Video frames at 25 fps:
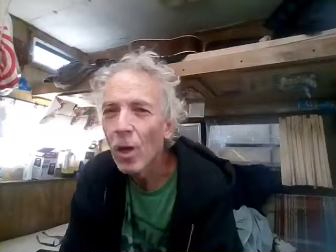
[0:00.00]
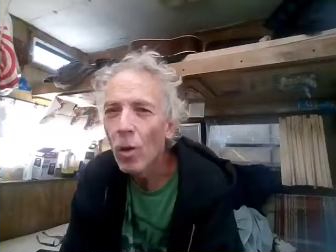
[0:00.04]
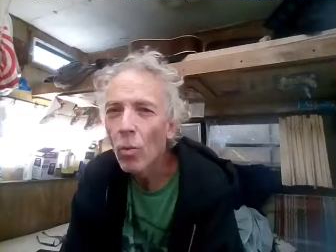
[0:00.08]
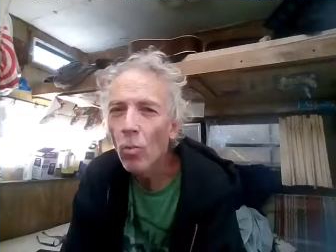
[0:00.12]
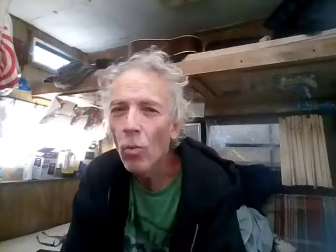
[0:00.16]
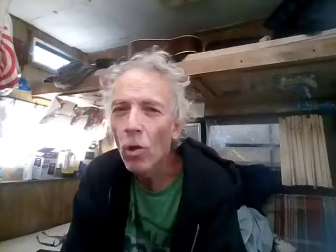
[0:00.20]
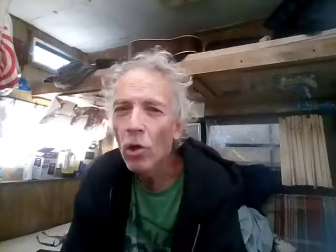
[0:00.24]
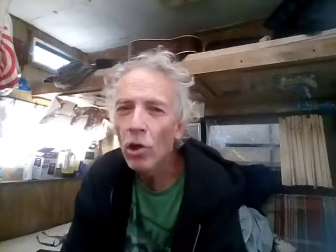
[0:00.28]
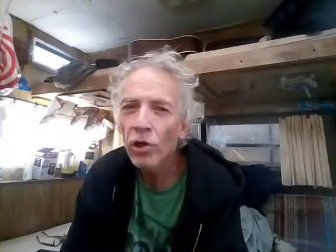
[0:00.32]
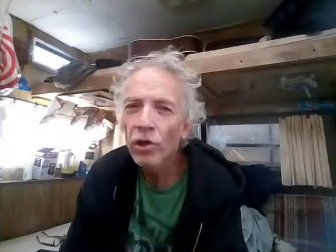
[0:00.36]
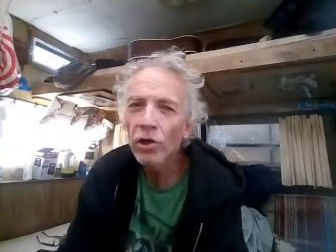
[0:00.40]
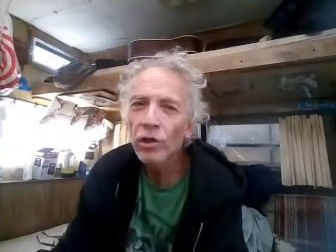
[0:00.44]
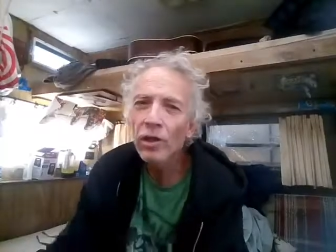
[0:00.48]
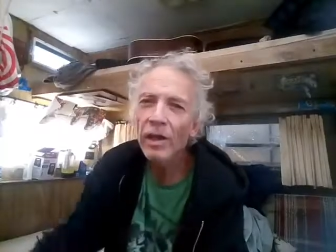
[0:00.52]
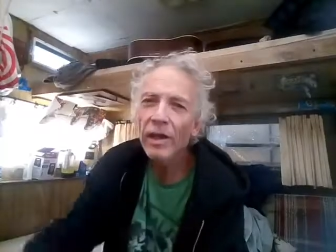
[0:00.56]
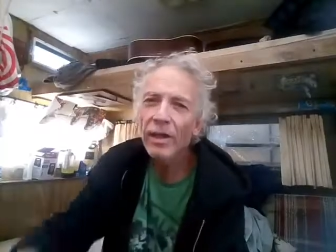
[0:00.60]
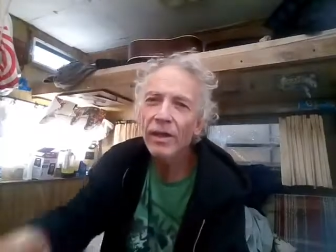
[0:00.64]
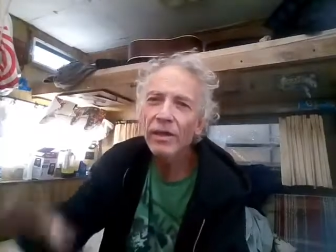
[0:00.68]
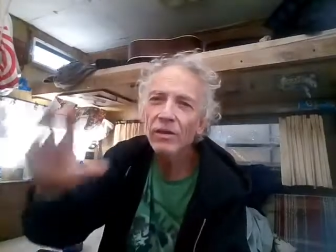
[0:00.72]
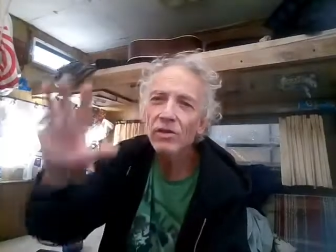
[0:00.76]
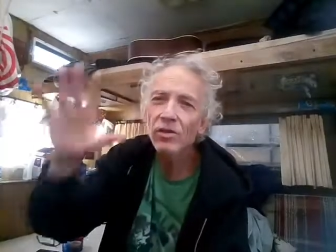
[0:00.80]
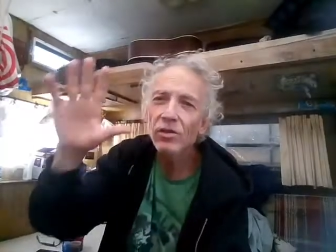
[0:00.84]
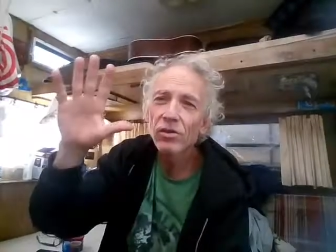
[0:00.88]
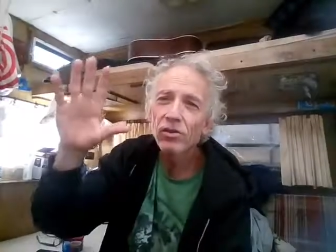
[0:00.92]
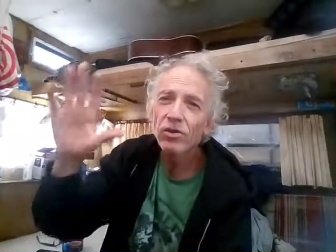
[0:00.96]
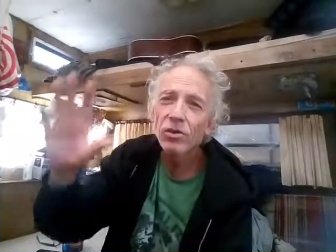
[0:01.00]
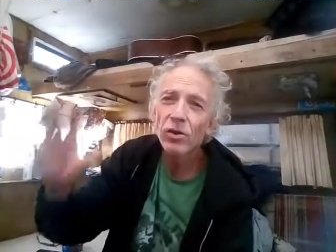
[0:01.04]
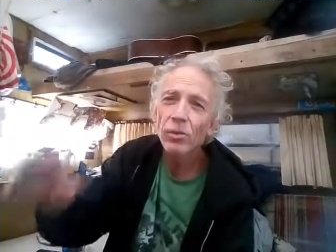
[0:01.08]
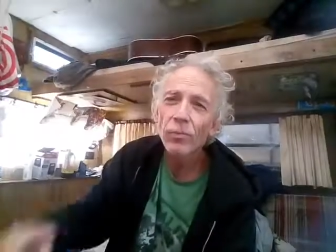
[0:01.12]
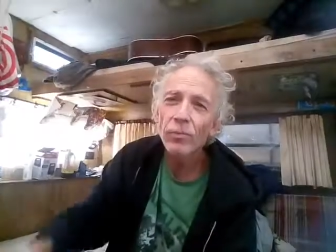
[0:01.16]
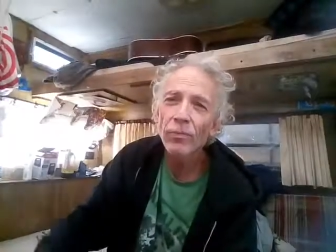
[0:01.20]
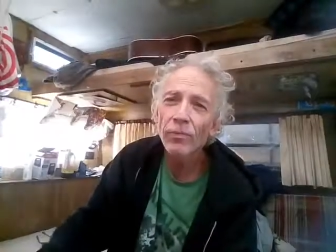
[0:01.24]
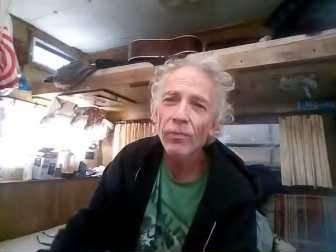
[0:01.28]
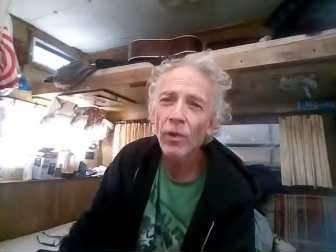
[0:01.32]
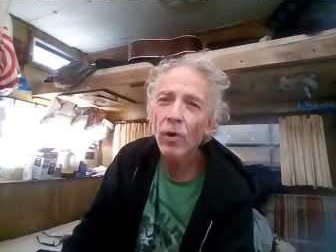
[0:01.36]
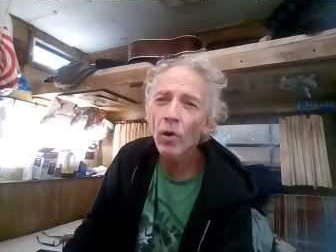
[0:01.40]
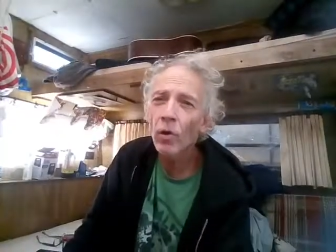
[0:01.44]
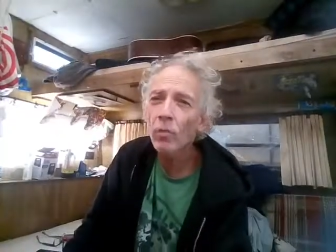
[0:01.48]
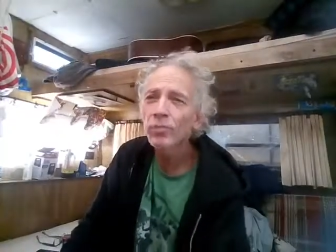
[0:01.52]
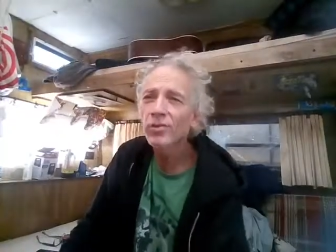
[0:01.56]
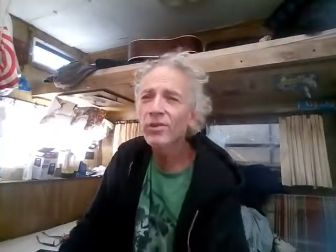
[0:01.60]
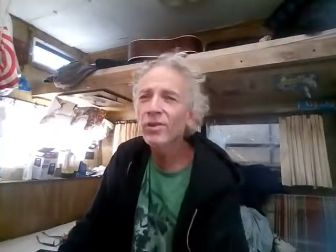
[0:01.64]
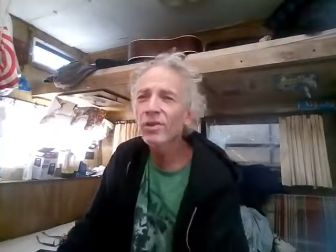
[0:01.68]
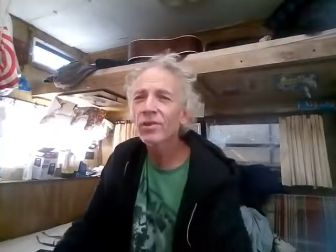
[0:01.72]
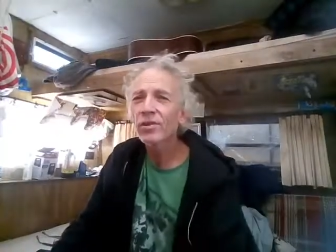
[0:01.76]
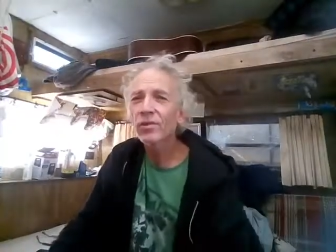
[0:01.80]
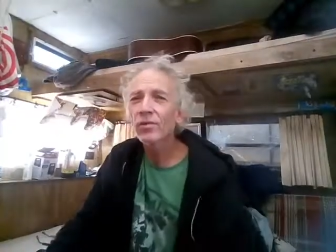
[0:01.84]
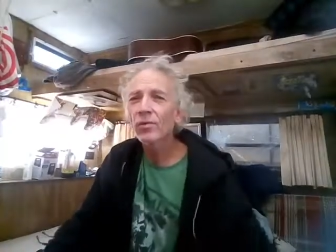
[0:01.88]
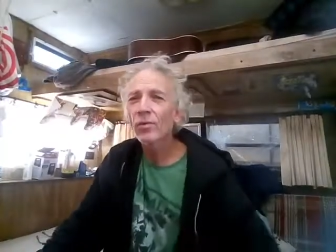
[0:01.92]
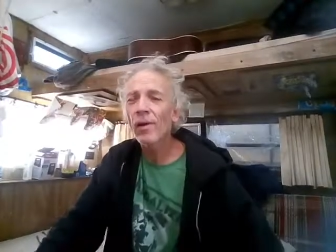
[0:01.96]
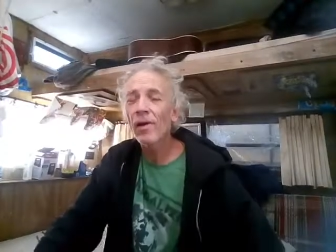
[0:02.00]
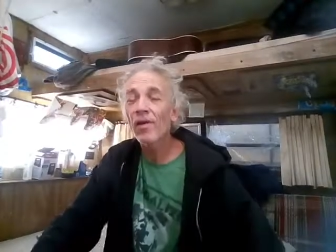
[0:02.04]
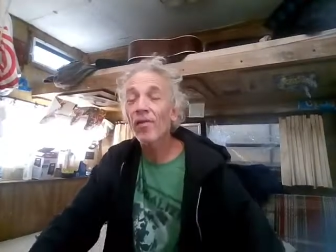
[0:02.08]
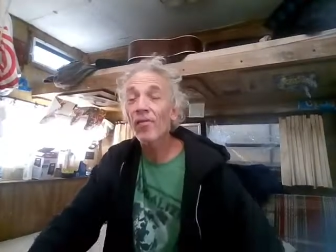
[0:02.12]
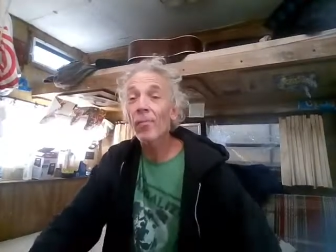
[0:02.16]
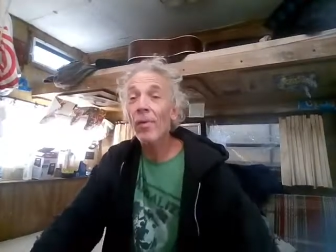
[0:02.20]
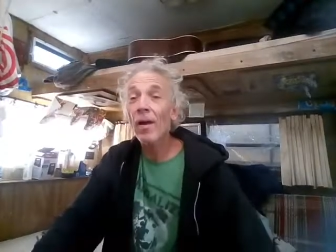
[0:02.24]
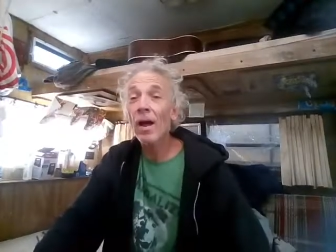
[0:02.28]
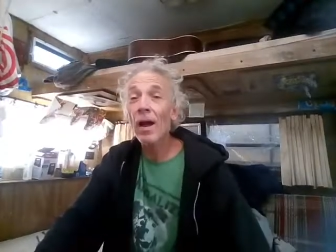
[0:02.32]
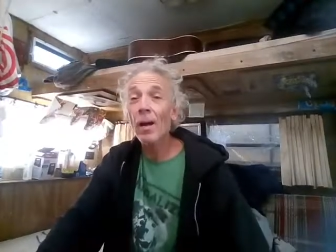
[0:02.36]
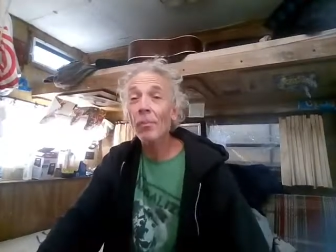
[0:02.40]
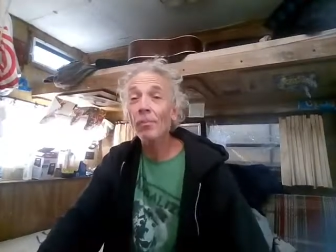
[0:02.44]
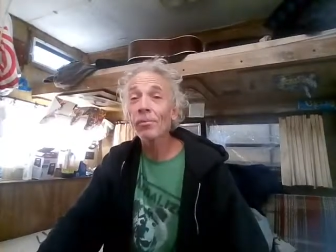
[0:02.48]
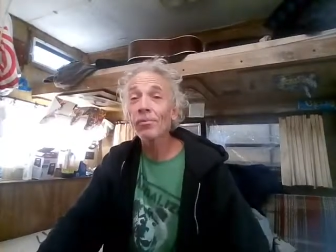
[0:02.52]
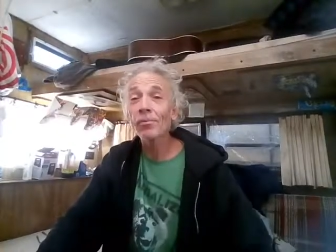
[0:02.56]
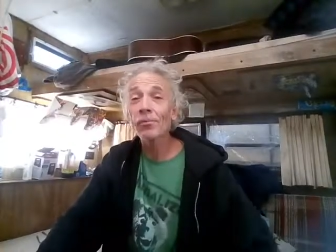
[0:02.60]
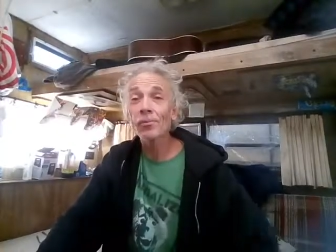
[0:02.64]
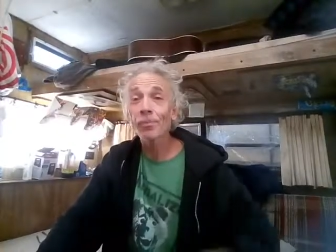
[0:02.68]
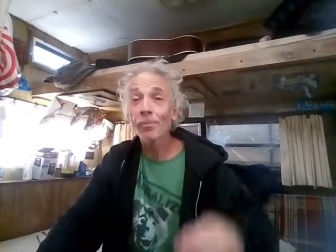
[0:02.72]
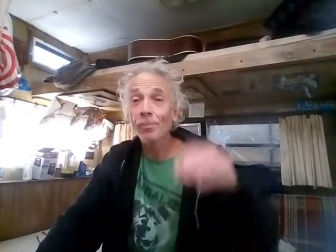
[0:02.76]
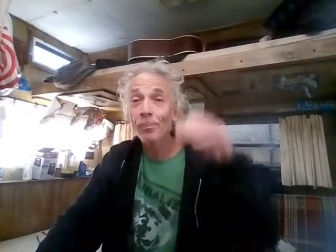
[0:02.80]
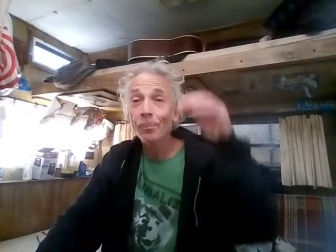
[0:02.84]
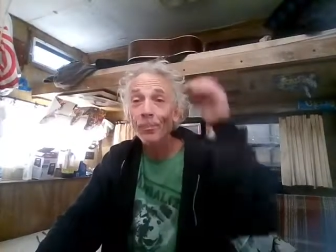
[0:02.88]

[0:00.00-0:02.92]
Morning, ladies and Germanphobes. This is Rev Pops